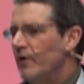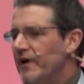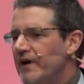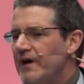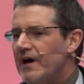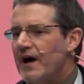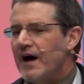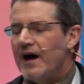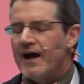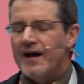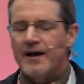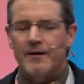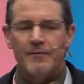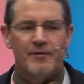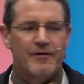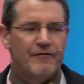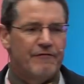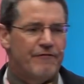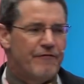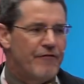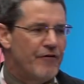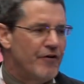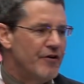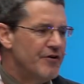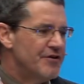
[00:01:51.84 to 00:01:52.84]
I am the
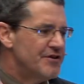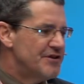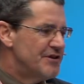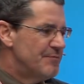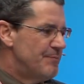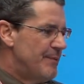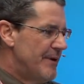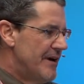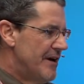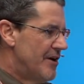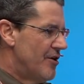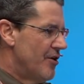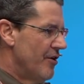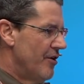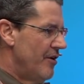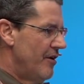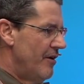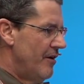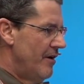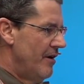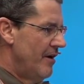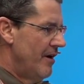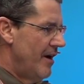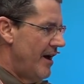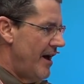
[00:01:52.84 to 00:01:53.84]
first
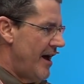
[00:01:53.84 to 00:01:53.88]
speaker